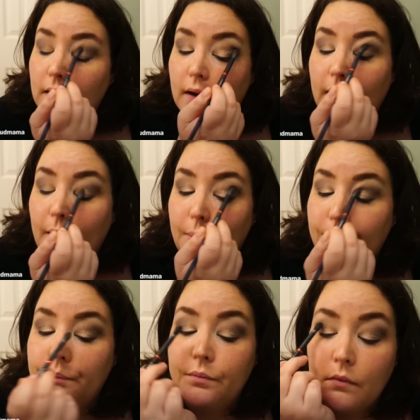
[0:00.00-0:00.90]

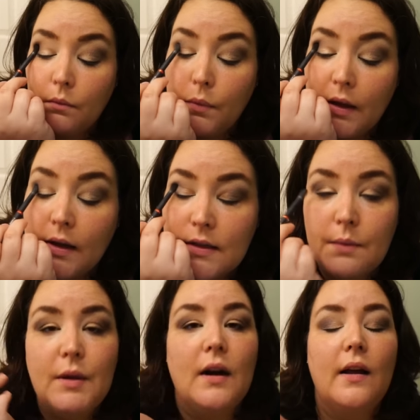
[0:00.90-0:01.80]
Um, because,
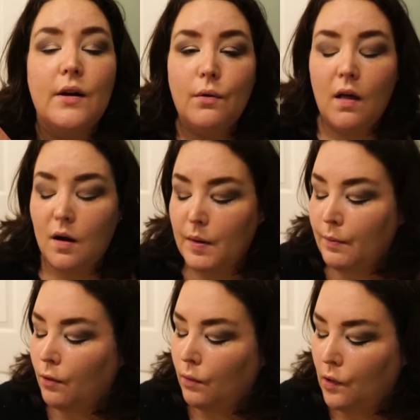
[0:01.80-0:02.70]
I mean, I know a lot of
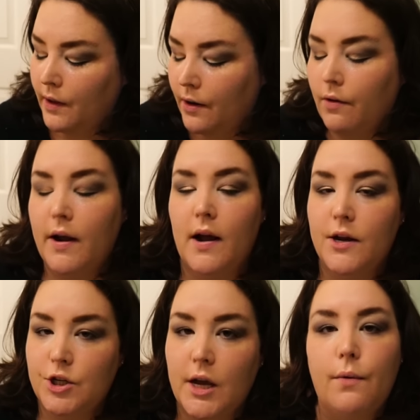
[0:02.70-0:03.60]
people will look at gray
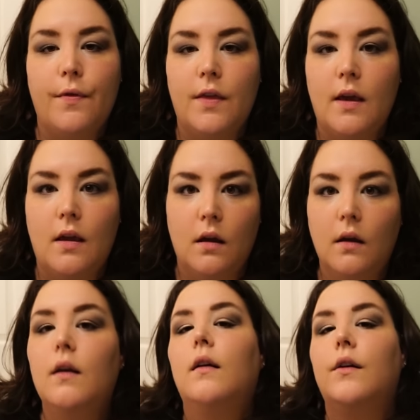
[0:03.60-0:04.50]
eyeshadow and think,
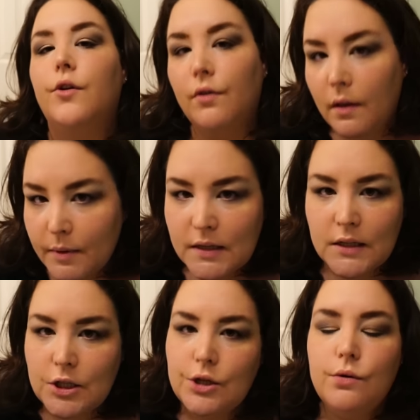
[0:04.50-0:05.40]
you're
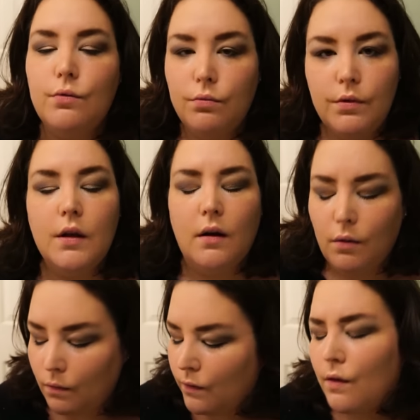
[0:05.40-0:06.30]
limited to, you
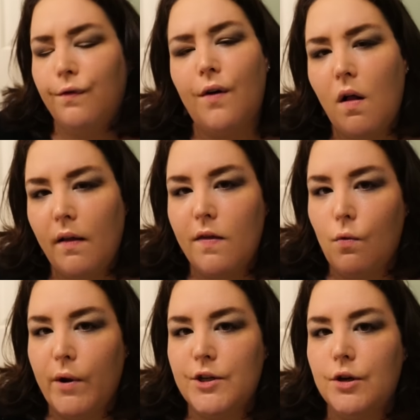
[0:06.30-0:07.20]
know, the fall and the
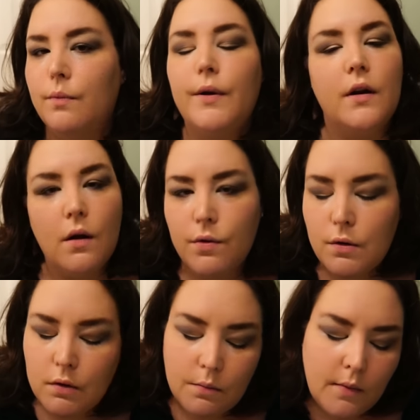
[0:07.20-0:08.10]
winter, but no,
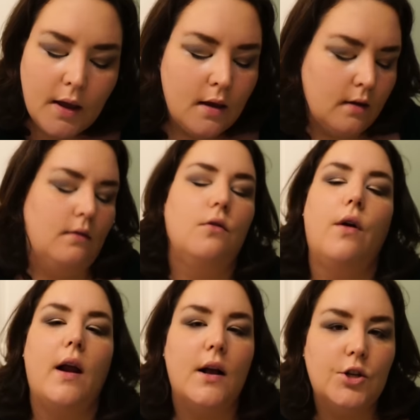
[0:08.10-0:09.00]
you can make
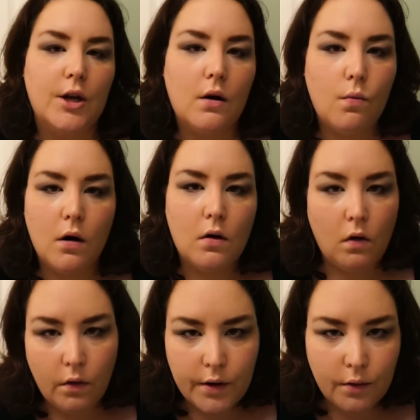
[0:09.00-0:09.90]
gray eyeshadow work
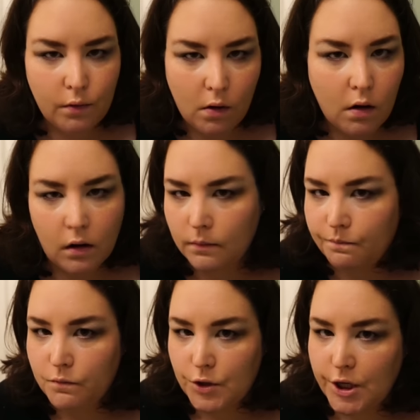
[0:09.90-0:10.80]
all year long.
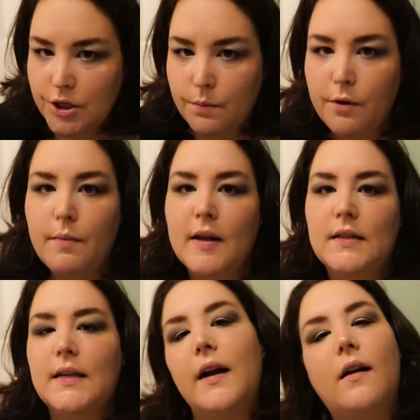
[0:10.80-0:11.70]
Change up your
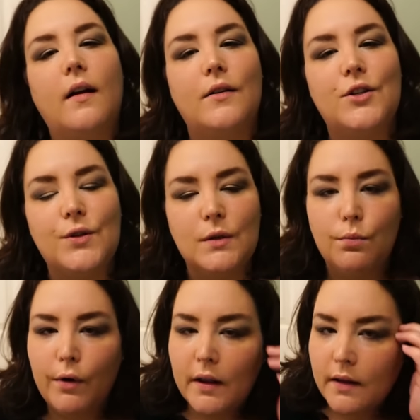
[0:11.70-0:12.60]
mascara, do some
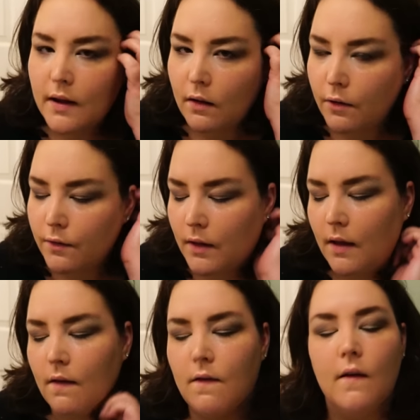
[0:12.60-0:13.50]
brightly colored
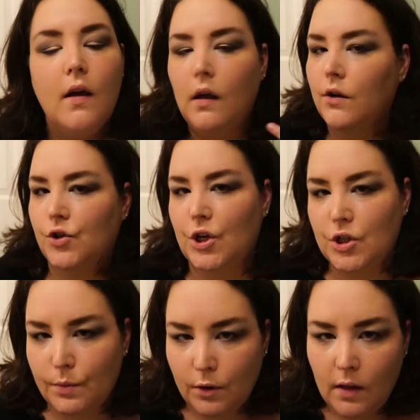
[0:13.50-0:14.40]
things, change
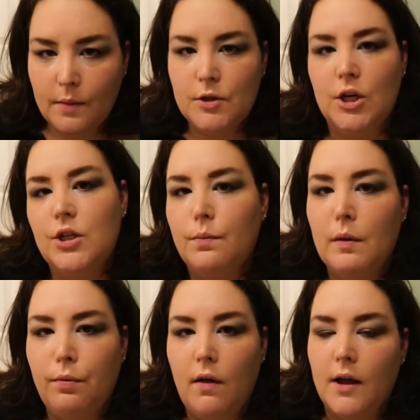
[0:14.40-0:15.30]
up your lips, change up
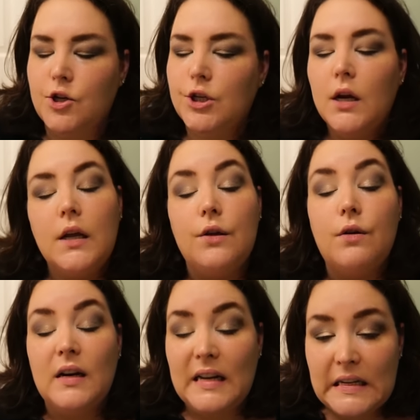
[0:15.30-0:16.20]
your blush. You
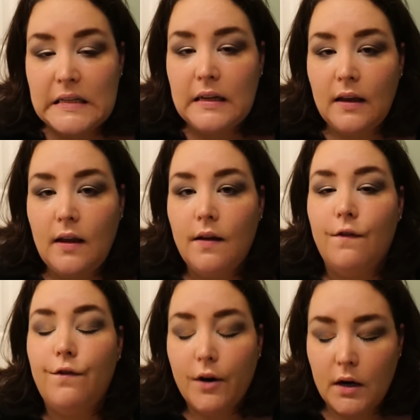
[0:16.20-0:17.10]
can easily,
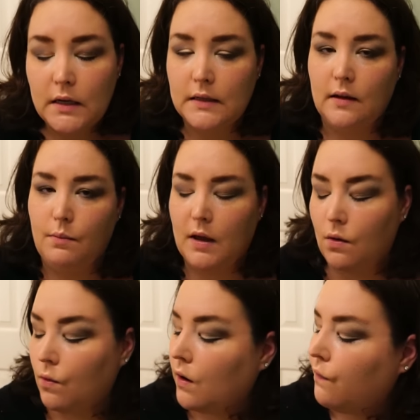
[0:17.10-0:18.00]
very easily make
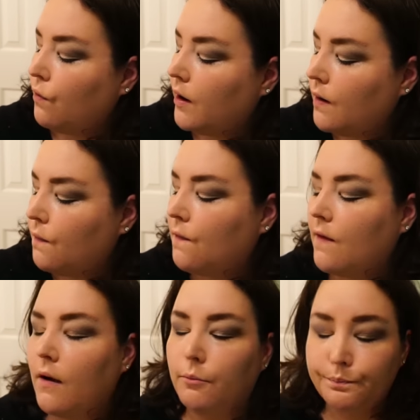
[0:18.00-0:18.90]
it work for you.
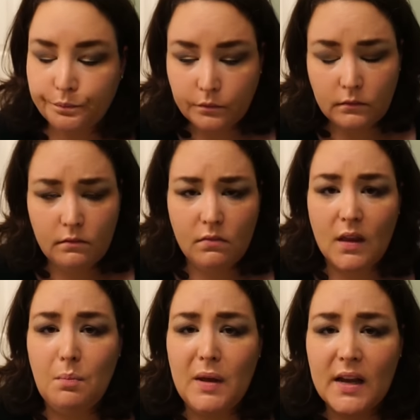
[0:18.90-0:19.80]
So
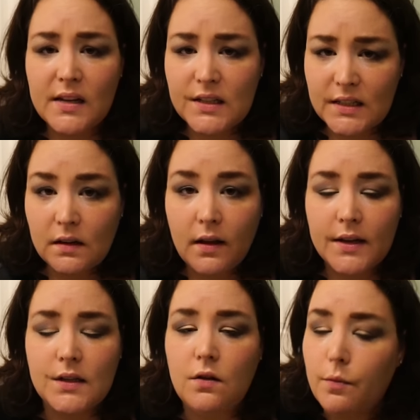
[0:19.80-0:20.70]
because Stila
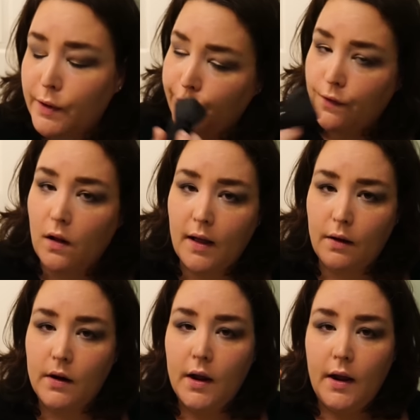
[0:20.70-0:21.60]
has a little bit of
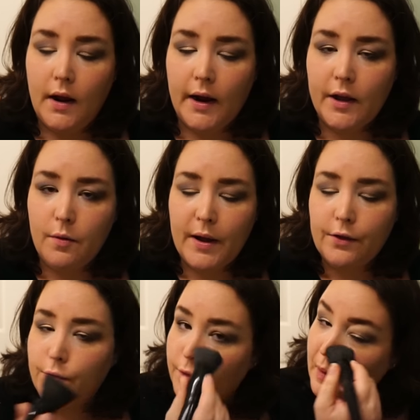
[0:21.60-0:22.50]
fallout, I go
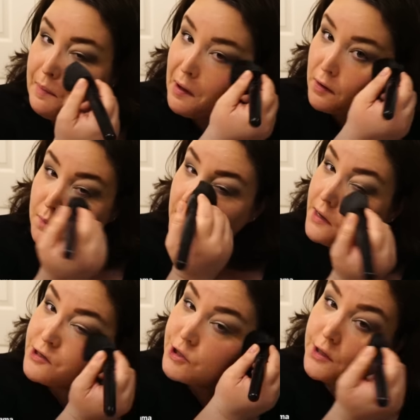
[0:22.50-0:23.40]
back through with my powder
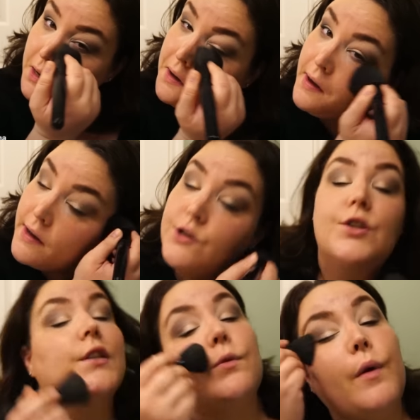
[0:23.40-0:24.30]
brush and
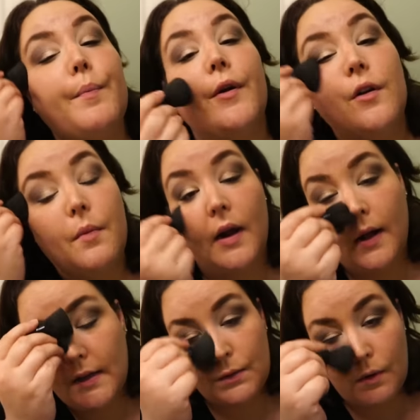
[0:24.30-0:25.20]
just sweep under my
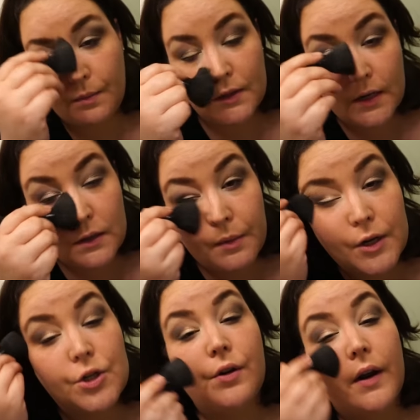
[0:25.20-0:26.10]
eyes when I'm done to
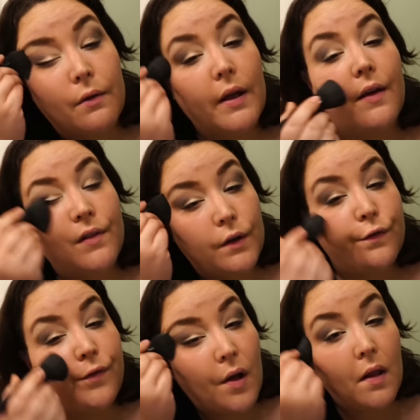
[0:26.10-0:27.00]
make sure I don't have any
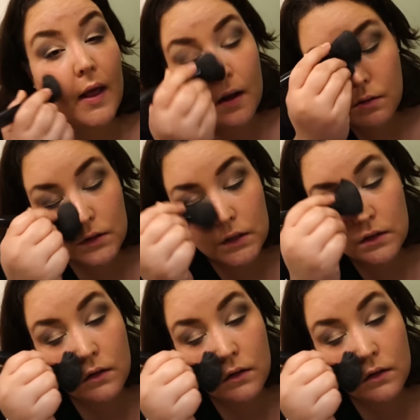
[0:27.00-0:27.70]
fallout